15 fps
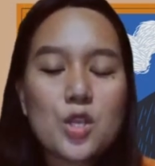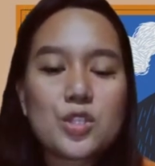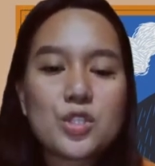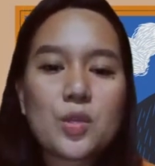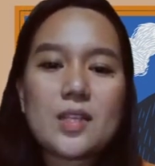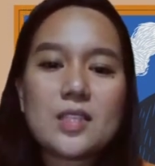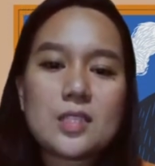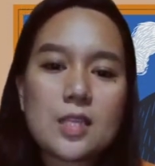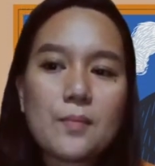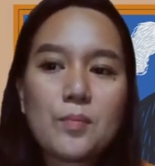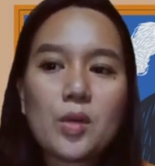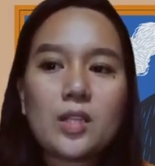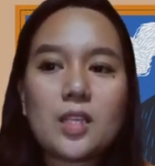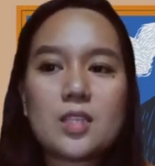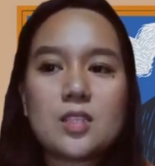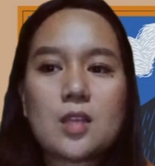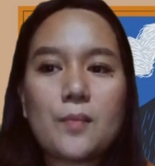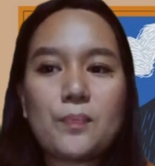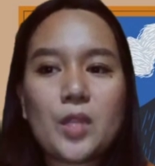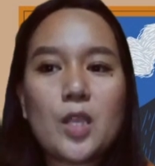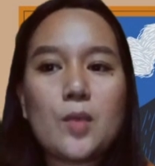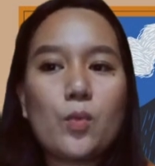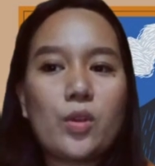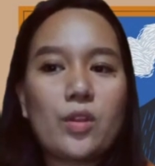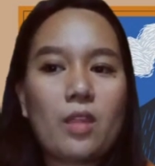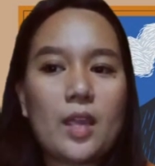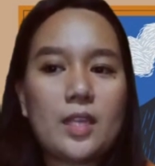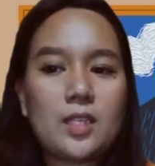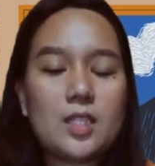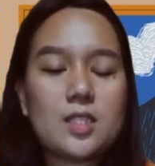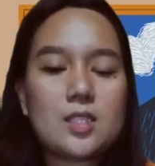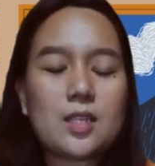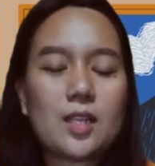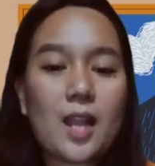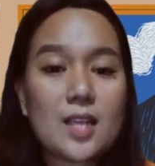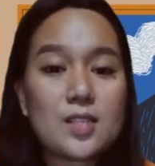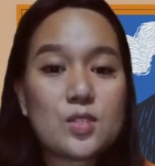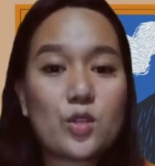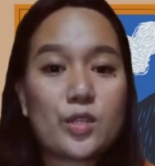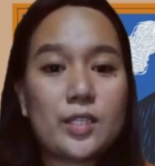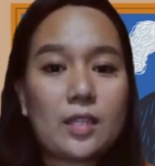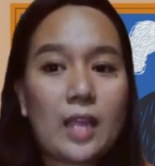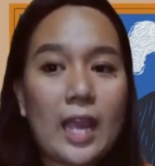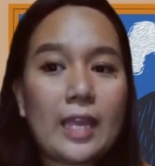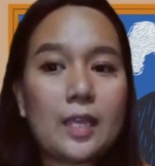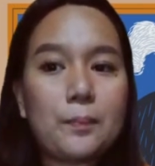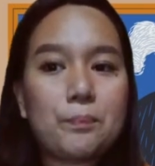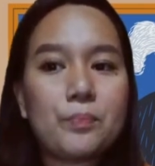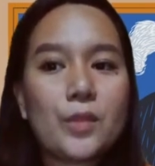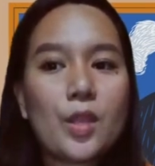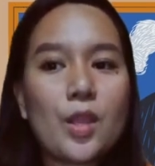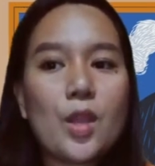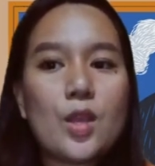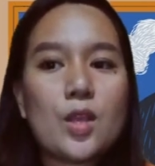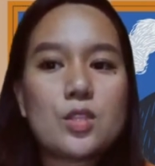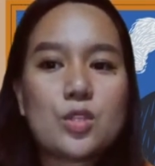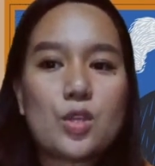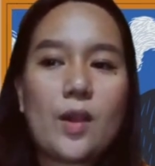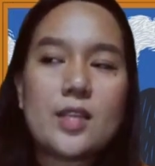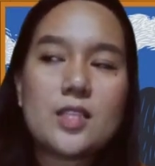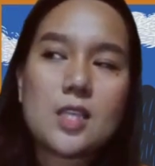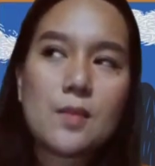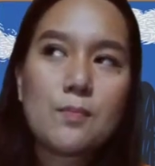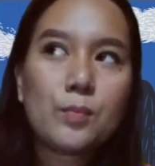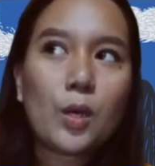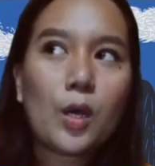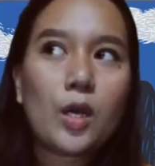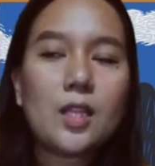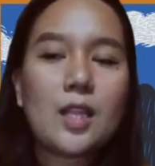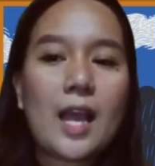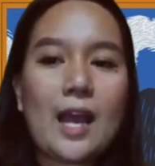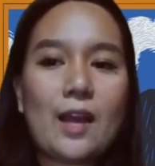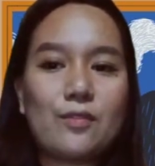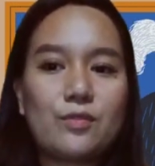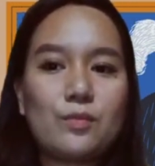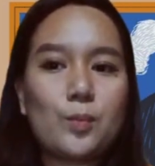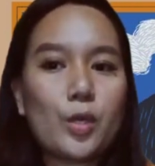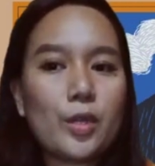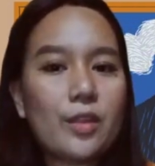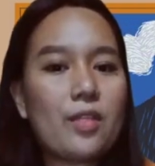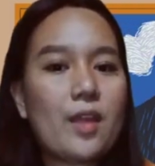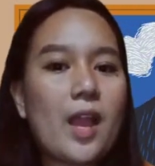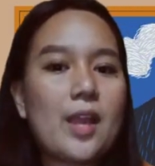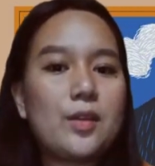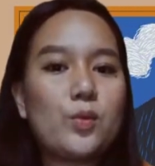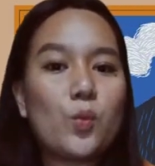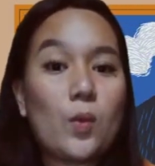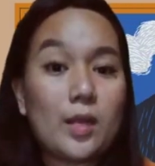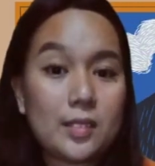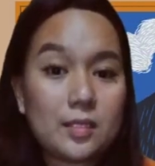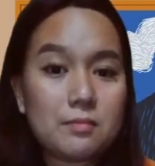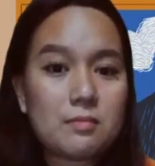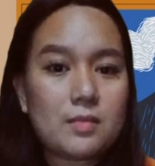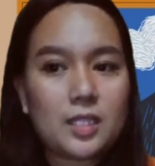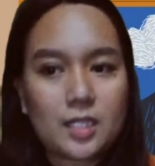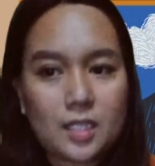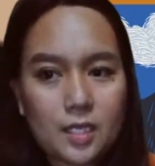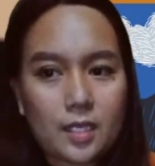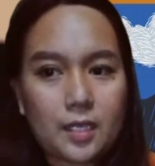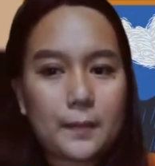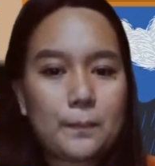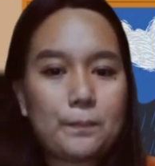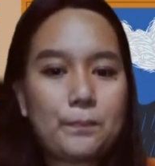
So a symbol is something more than its class or type. So a symbol have more than one meaning.